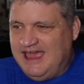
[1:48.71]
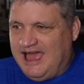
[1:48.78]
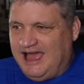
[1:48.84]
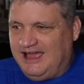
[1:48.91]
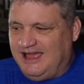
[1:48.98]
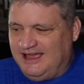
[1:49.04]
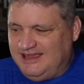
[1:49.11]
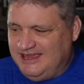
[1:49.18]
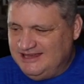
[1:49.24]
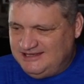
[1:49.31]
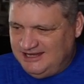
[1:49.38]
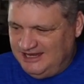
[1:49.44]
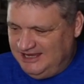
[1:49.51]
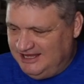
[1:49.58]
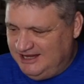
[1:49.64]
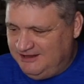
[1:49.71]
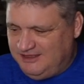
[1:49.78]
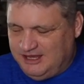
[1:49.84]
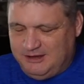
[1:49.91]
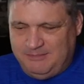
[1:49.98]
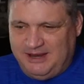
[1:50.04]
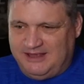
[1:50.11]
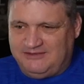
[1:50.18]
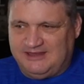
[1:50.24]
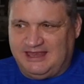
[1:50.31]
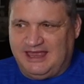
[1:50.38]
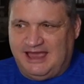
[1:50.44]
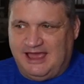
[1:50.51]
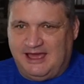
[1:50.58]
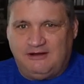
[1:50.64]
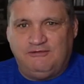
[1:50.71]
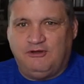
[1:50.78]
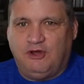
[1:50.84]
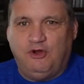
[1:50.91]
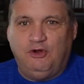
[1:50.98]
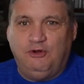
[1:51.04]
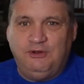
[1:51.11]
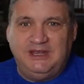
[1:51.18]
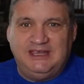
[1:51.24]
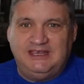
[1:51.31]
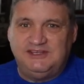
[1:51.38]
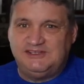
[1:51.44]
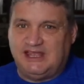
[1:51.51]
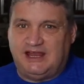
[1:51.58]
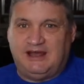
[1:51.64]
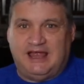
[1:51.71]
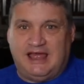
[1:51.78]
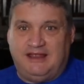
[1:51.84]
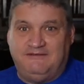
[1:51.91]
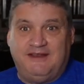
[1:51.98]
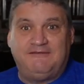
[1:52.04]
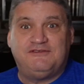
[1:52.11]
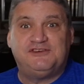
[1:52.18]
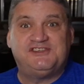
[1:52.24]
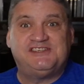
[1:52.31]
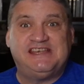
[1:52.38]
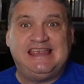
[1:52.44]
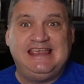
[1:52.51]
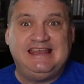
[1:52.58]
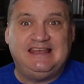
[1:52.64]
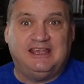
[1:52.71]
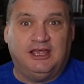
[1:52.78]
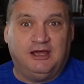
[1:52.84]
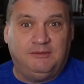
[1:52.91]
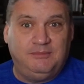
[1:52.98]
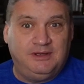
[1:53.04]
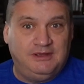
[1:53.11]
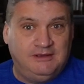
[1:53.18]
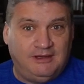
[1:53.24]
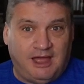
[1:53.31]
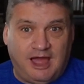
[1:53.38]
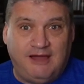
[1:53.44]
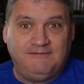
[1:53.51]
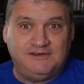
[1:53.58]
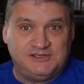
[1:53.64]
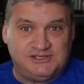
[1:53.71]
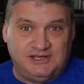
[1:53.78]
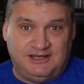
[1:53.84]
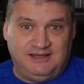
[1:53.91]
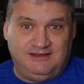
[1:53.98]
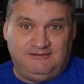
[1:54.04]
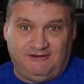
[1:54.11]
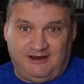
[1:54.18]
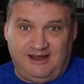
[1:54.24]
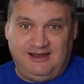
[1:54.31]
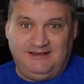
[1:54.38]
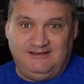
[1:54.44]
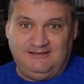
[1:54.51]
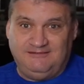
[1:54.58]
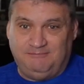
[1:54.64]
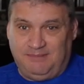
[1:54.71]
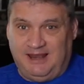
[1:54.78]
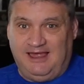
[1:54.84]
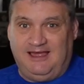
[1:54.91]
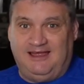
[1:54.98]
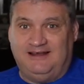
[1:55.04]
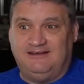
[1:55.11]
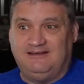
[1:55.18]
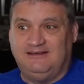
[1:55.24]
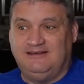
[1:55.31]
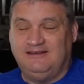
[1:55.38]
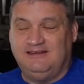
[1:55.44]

I can't tell you anything about the guy. I don't know who he is. I've never seen him. Obviously, right? Blind.